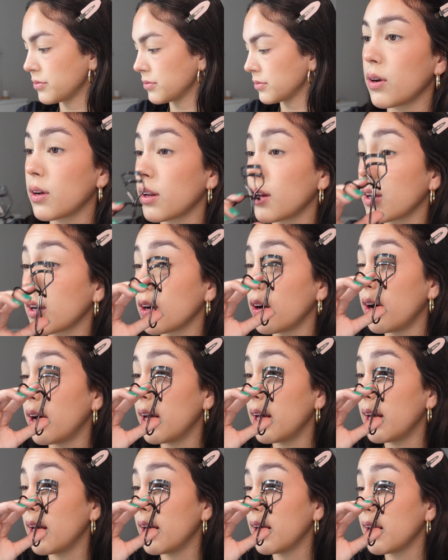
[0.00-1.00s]
We're gonna go
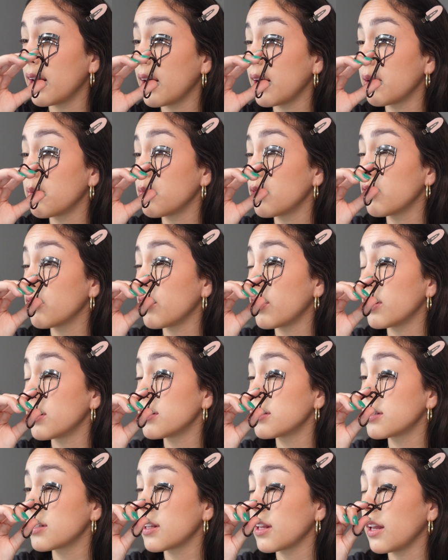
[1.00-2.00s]
ahead and move on
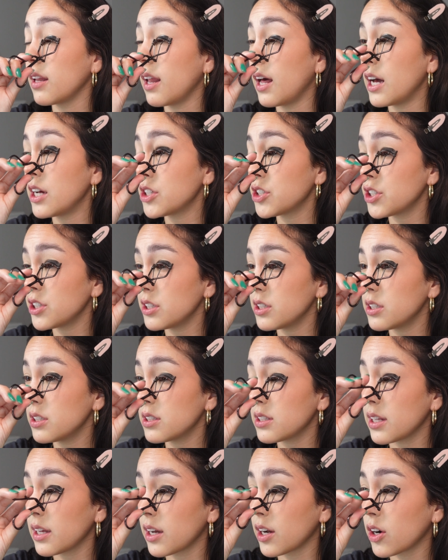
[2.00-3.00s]
to the lashes
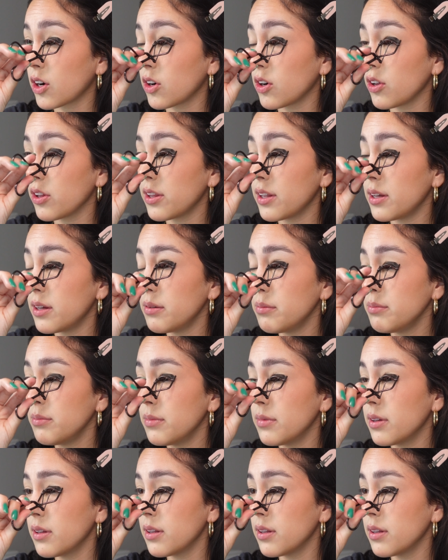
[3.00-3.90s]
and curl them.